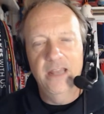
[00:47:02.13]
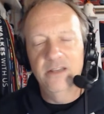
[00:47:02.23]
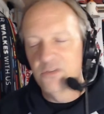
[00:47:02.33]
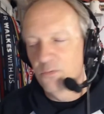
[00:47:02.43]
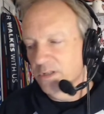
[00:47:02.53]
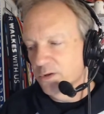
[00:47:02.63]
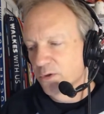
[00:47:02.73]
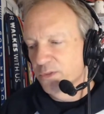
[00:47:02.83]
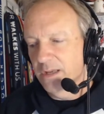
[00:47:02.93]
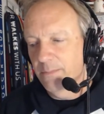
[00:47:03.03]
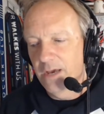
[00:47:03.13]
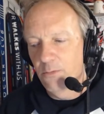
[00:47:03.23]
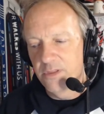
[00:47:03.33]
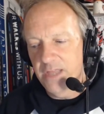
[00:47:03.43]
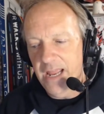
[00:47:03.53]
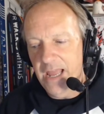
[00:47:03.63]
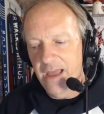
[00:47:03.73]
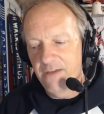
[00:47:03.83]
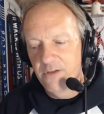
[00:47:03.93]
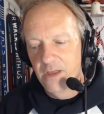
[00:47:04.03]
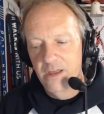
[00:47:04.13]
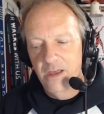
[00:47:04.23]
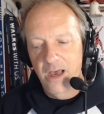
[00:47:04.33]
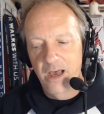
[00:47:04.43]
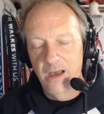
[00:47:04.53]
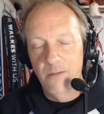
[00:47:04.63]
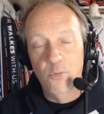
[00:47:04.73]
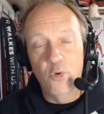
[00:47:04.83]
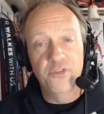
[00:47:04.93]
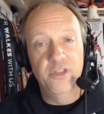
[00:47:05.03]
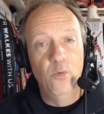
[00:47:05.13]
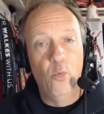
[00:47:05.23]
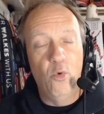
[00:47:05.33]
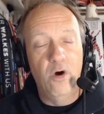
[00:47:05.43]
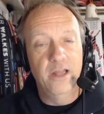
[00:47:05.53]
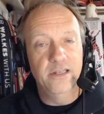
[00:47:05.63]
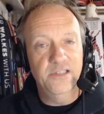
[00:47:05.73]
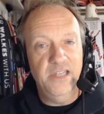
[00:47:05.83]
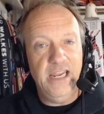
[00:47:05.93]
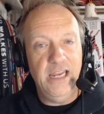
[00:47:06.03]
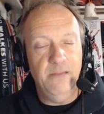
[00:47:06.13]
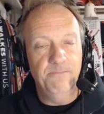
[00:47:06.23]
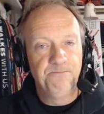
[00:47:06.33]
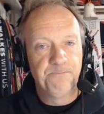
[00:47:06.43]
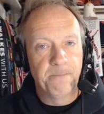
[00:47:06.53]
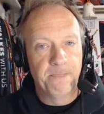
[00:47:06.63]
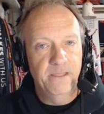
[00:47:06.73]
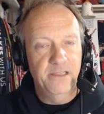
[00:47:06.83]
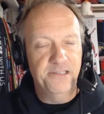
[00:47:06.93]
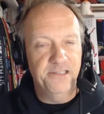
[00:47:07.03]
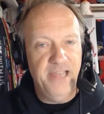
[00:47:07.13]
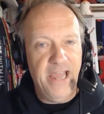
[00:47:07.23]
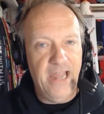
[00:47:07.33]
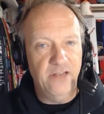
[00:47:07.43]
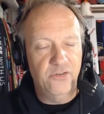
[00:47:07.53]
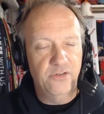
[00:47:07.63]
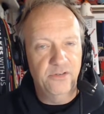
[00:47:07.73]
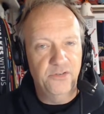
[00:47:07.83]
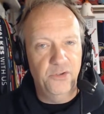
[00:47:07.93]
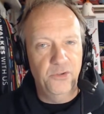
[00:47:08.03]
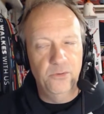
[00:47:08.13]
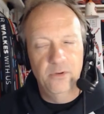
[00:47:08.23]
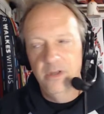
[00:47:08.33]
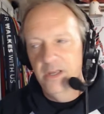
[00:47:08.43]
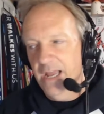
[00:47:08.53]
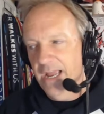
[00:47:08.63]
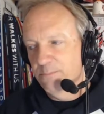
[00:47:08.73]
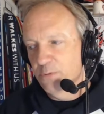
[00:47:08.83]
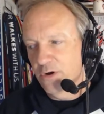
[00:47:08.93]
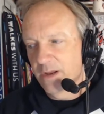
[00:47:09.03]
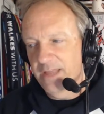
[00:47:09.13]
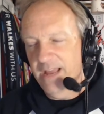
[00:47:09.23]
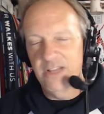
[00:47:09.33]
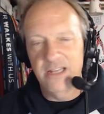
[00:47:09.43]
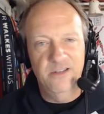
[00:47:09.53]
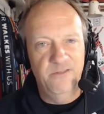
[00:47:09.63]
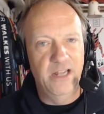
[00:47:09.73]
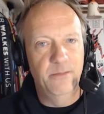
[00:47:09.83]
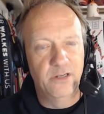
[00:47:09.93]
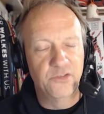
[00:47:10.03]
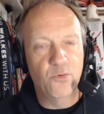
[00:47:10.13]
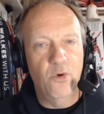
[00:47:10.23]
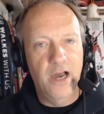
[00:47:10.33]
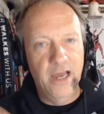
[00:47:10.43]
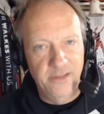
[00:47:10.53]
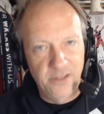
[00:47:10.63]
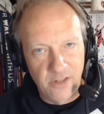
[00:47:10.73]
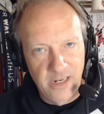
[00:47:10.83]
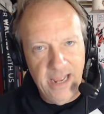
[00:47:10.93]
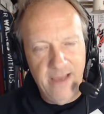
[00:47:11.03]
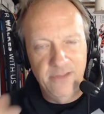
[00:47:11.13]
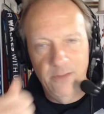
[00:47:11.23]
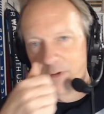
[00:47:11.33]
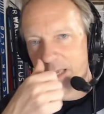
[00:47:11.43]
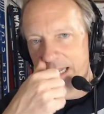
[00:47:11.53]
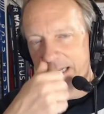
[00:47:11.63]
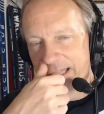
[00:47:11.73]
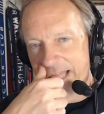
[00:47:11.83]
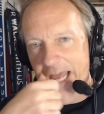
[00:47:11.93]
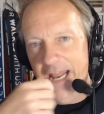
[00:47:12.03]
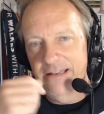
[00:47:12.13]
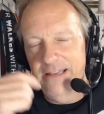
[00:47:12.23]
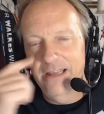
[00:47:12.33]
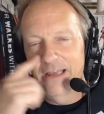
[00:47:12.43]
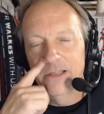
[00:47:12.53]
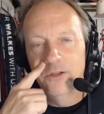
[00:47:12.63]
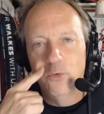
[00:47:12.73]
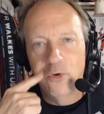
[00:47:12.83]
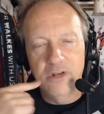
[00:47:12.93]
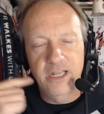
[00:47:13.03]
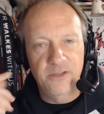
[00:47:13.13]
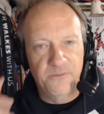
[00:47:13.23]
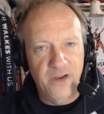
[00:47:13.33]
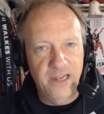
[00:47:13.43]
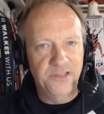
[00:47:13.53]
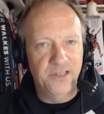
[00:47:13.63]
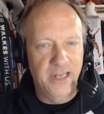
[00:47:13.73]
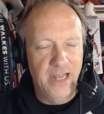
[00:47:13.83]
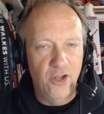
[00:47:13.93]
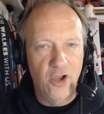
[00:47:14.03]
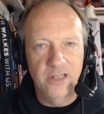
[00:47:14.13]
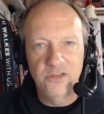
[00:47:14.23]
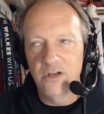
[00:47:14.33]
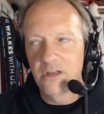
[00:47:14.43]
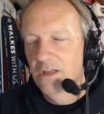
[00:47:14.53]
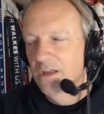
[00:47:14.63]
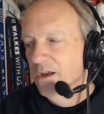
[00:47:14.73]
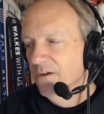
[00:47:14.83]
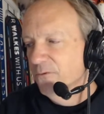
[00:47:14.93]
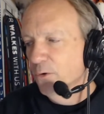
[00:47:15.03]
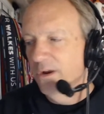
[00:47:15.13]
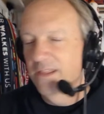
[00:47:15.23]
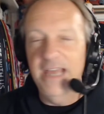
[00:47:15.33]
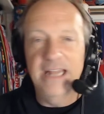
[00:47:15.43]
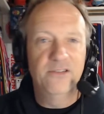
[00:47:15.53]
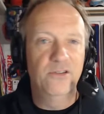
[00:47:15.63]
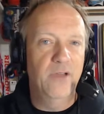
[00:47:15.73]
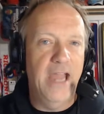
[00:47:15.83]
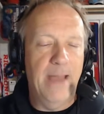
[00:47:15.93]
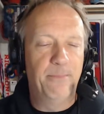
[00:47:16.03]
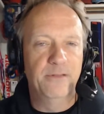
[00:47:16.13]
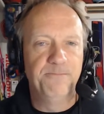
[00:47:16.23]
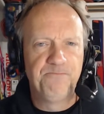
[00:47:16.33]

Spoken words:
It's a really cool thing about where they have more than one team that's attached to a program. They have like a developmental squad, and they're going to have, and we'll get into that idea and the wording and the phrasing and how long it took for that to happen.